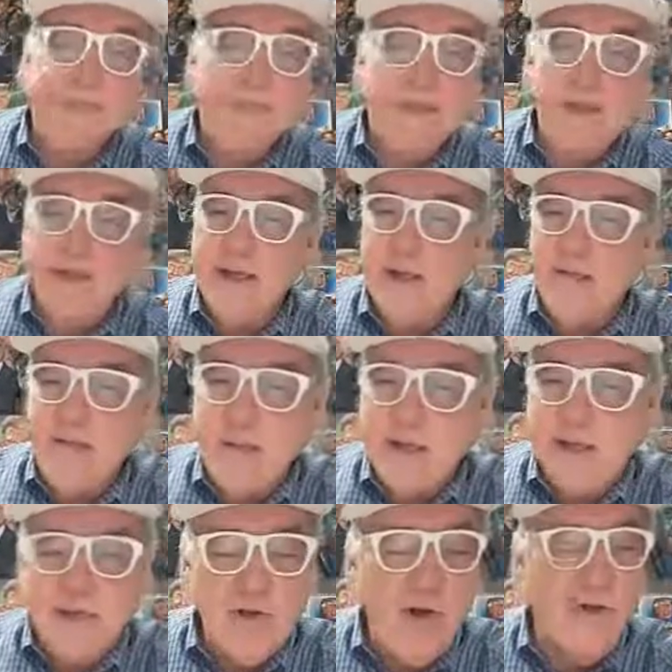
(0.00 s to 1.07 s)
You got a piece
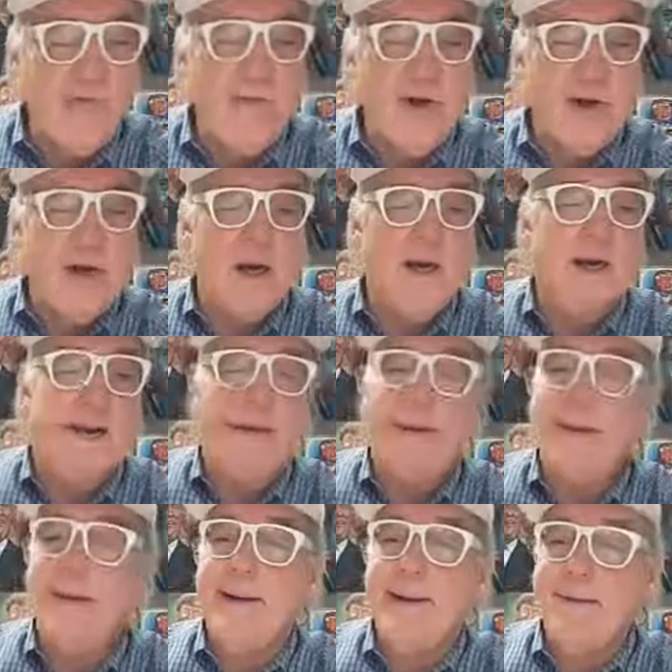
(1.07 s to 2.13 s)
of software.
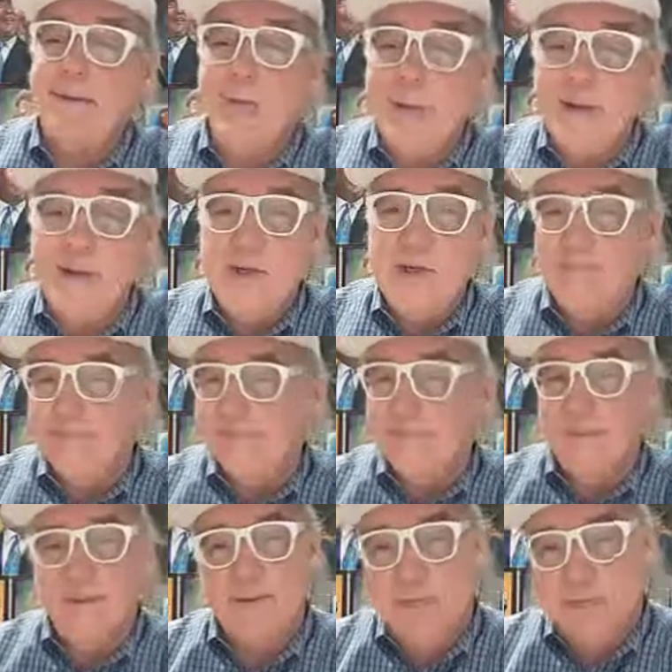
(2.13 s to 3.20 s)
You got to have a widget,
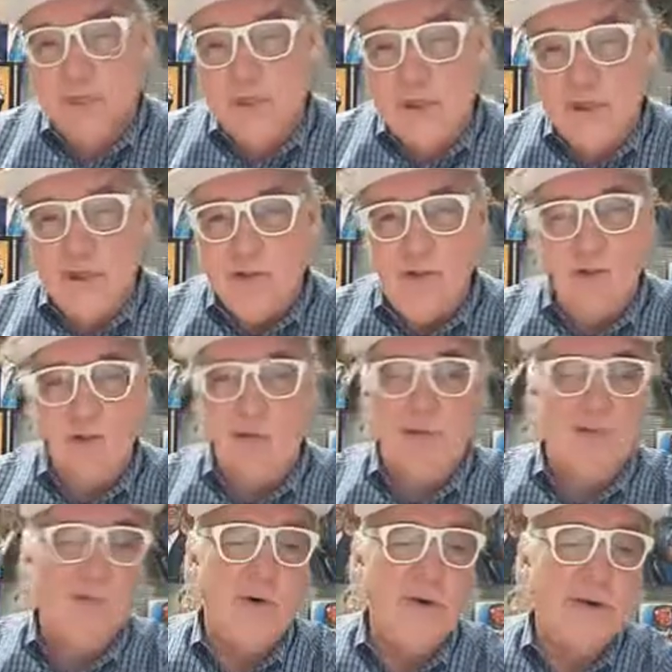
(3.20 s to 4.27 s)
a machine
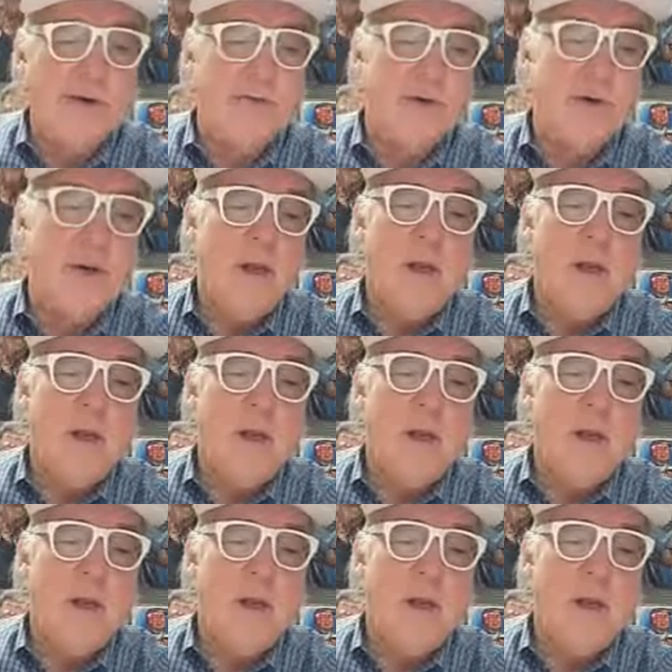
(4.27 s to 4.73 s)
tool, whatever.